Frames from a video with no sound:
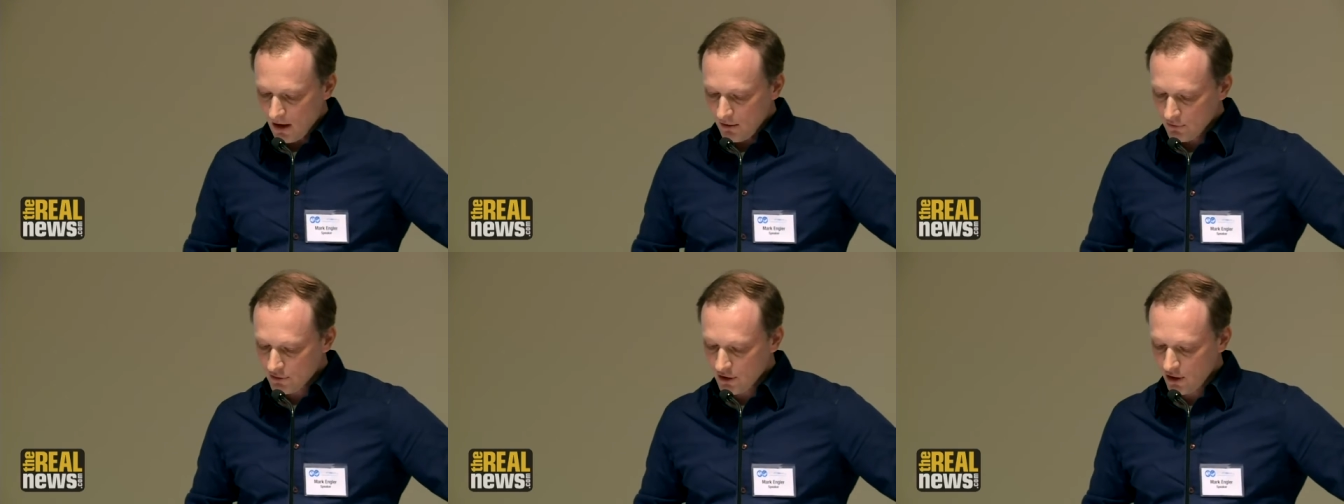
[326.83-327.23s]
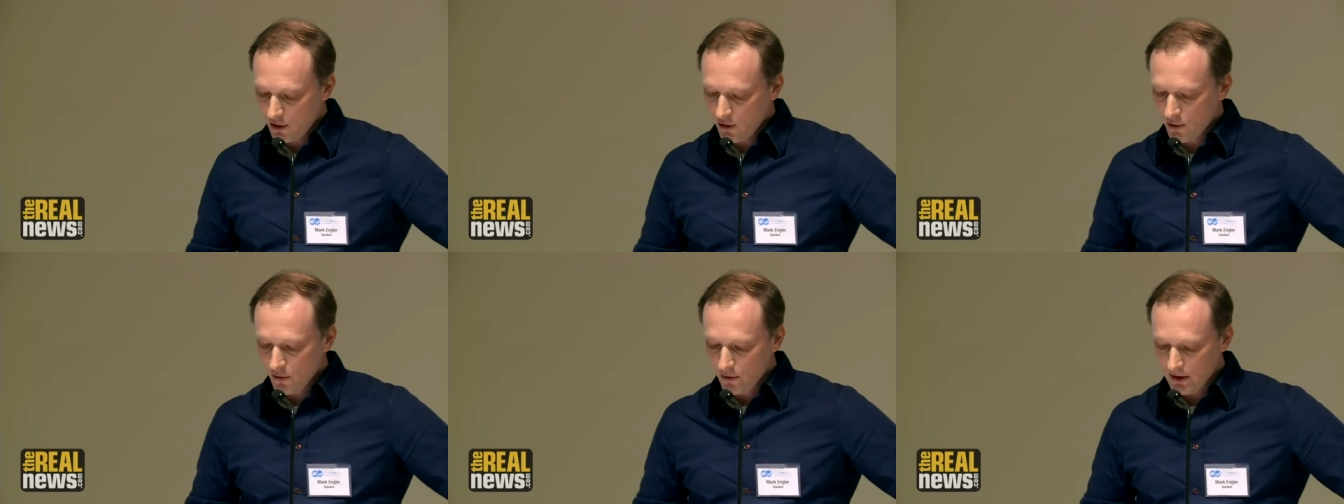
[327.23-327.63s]

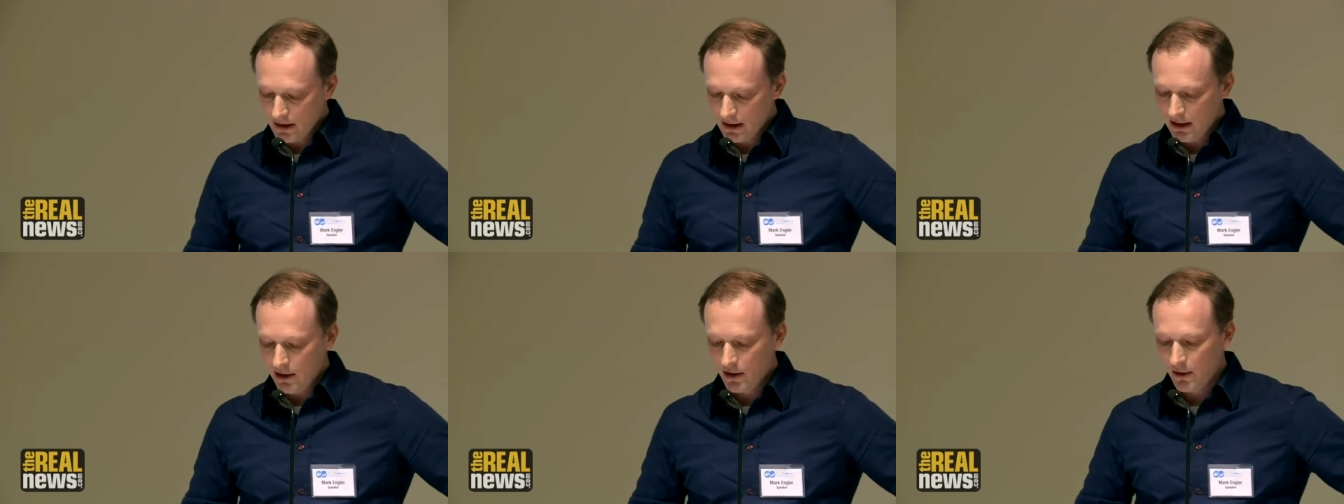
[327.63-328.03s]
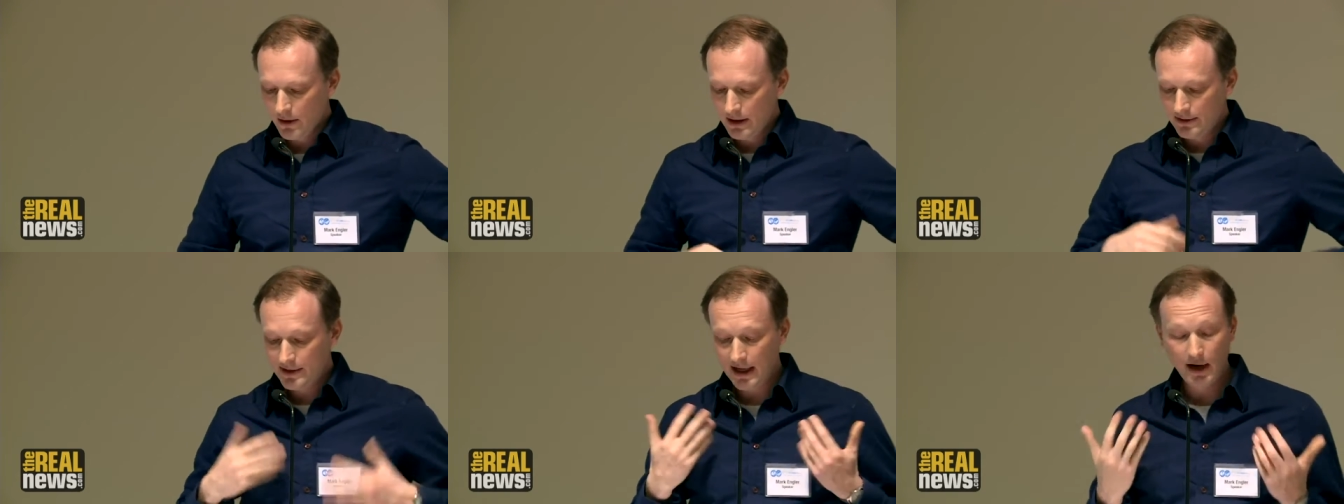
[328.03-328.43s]
So,
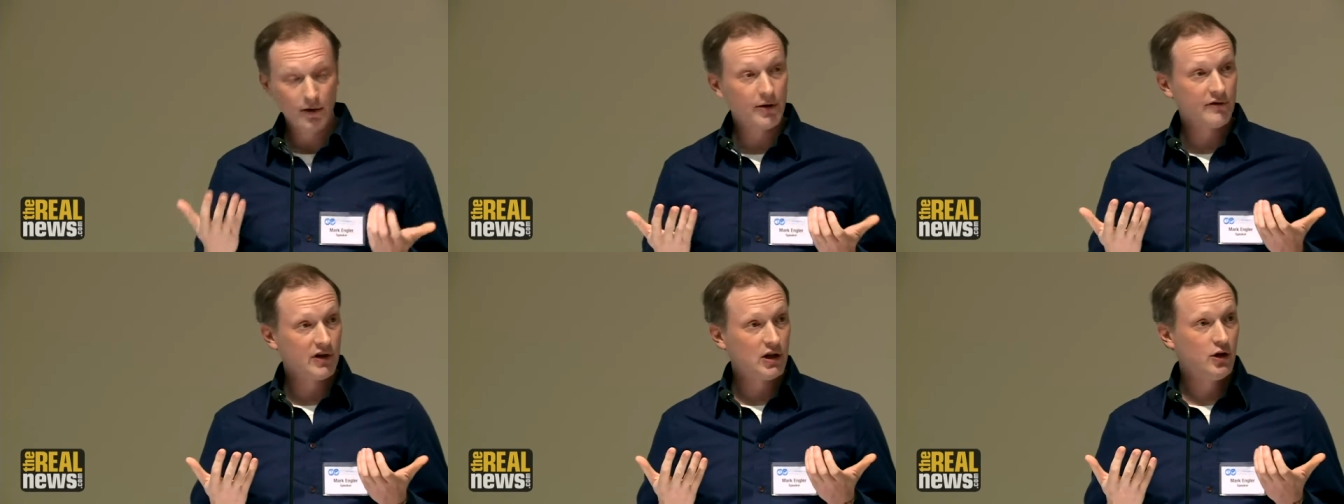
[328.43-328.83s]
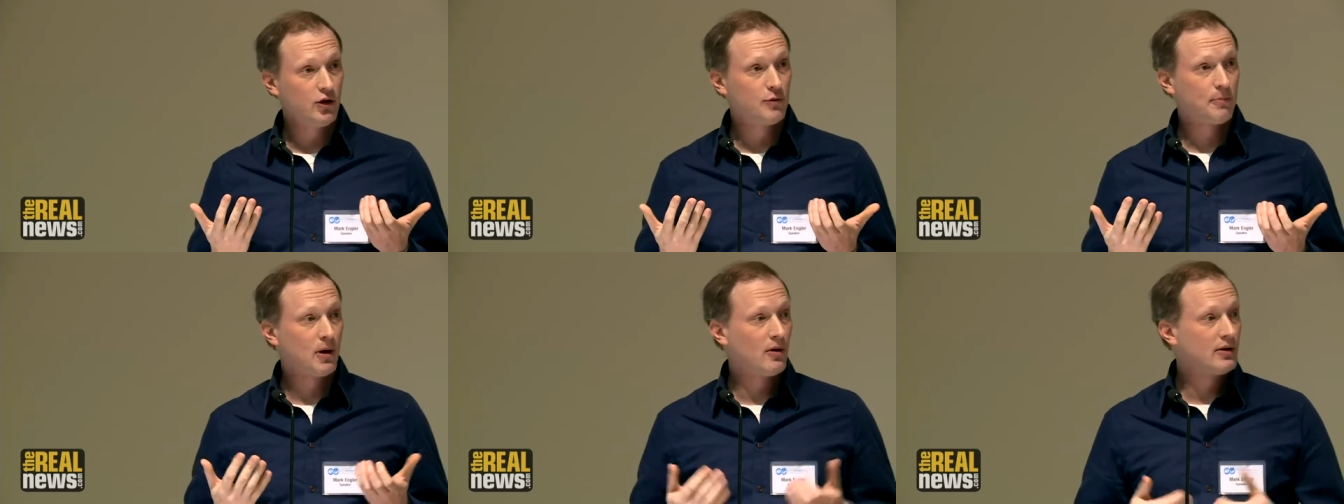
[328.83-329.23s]
in Seattle, there was a
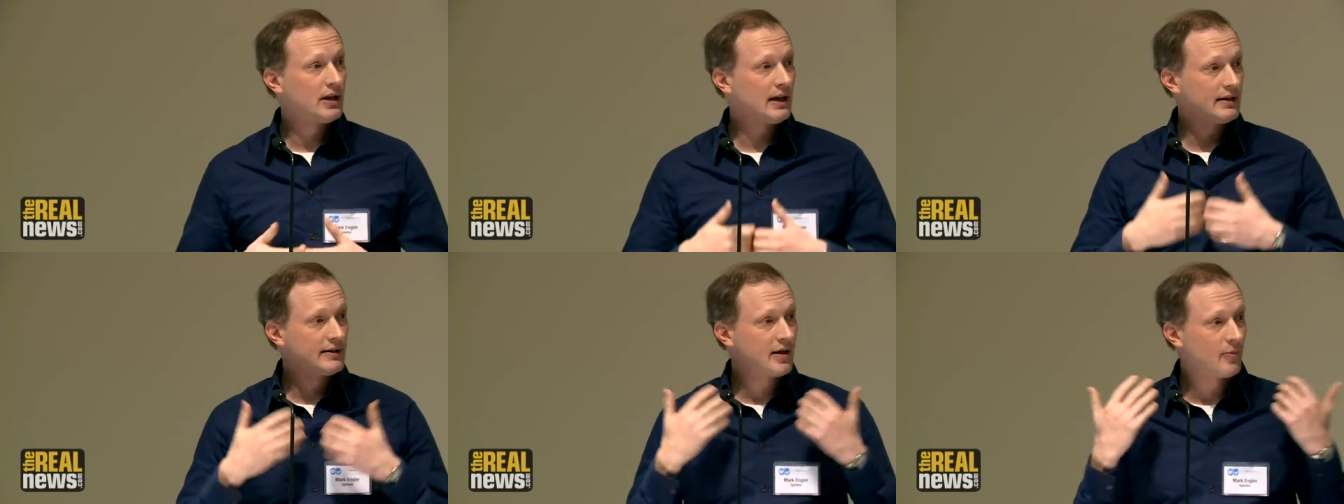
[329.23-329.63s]
huge protest.